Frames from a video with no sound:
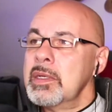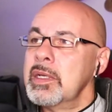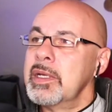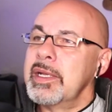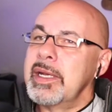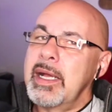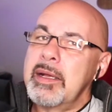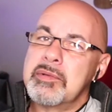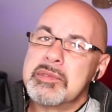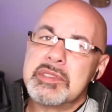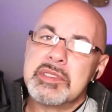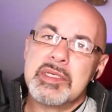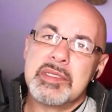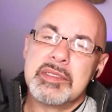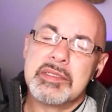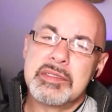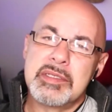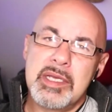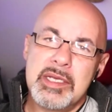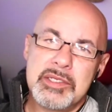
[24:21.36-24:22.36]
And I would say in
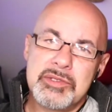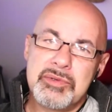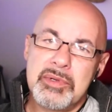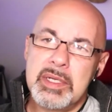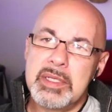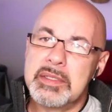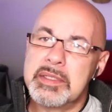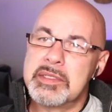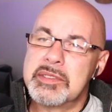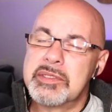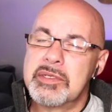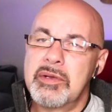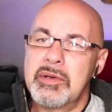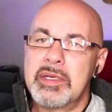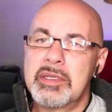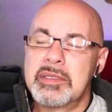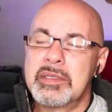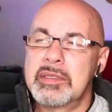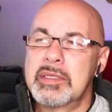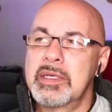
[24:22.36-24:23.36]
this case, rightly so. I
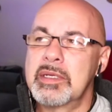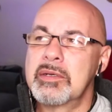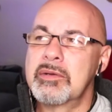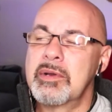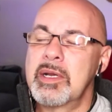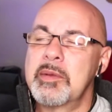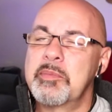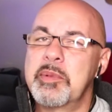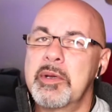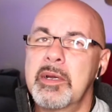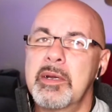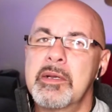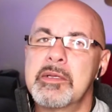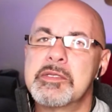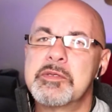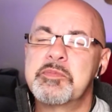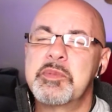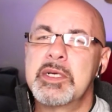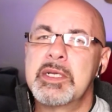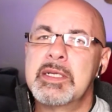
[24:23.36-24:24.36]
think they had great
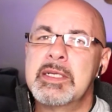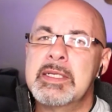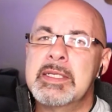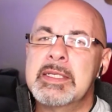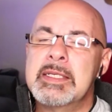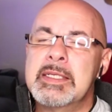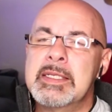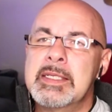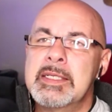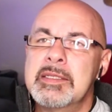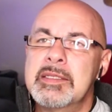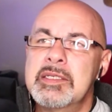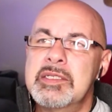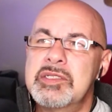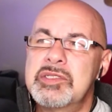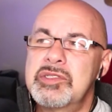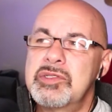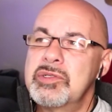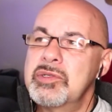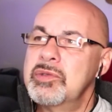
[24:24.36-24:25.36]
parents. But
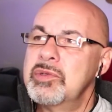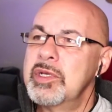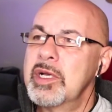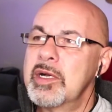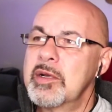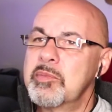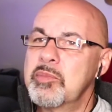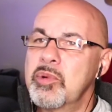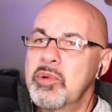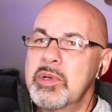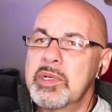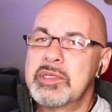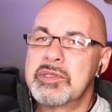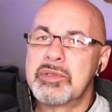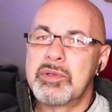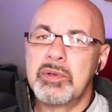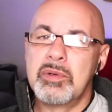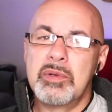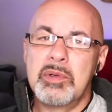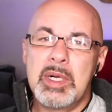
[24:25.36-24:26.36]
these two young boys
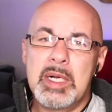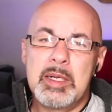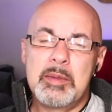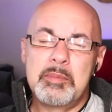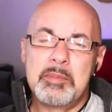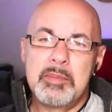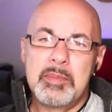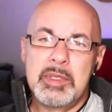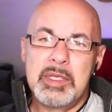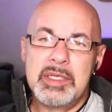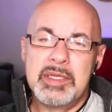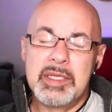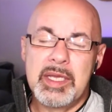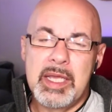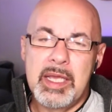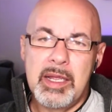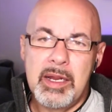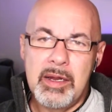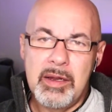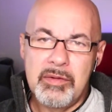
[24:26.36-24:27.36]
grew up in the
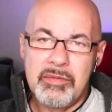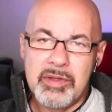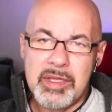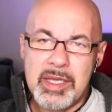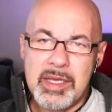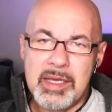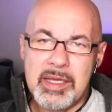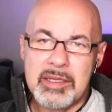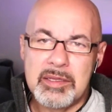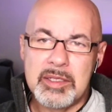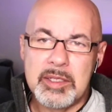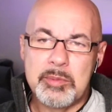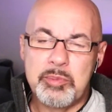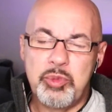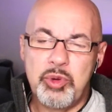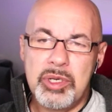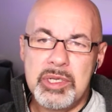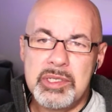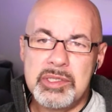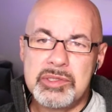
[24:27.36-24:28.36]
care of a Catholic
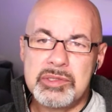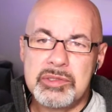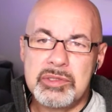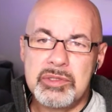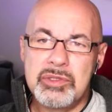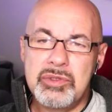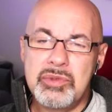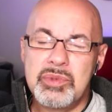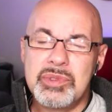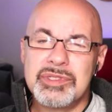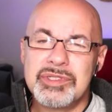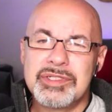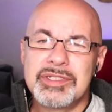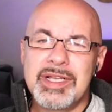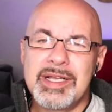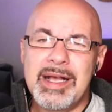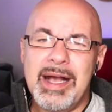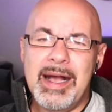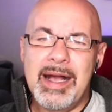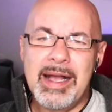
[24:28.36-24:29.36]
priest who was
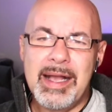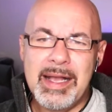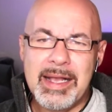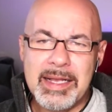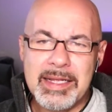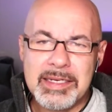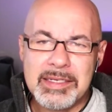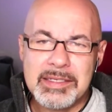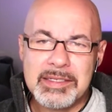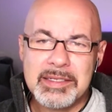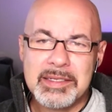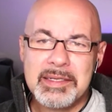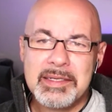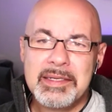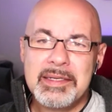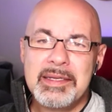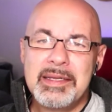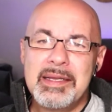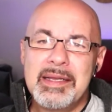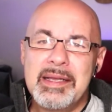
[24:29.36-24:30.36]
kind
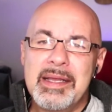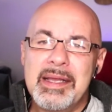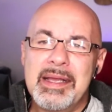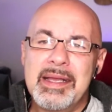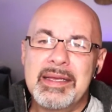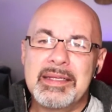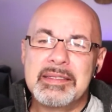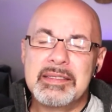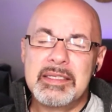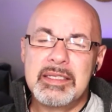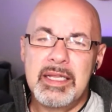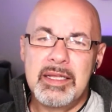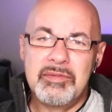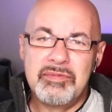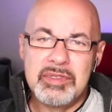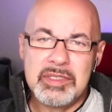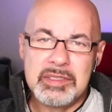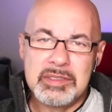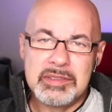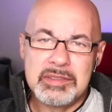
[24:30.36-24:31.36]
and
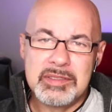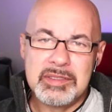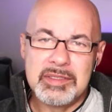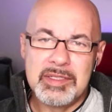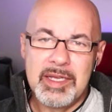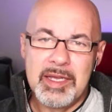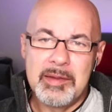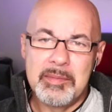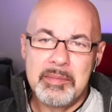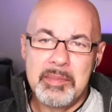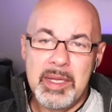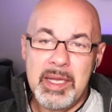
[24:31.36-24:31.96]
loving to them.